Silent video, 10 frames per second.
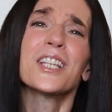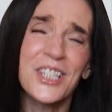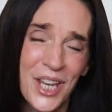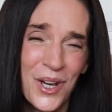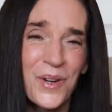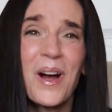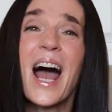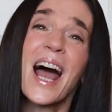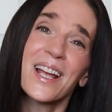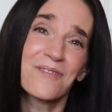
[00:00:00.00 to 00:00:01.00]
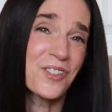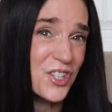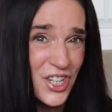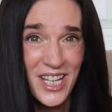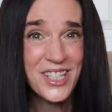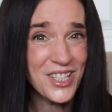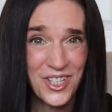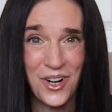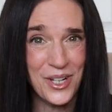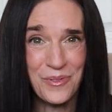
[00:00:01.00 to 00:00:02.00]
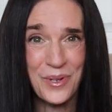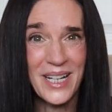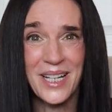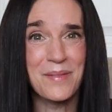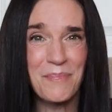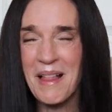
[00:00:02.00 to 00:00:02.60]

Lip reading: So I have just started reading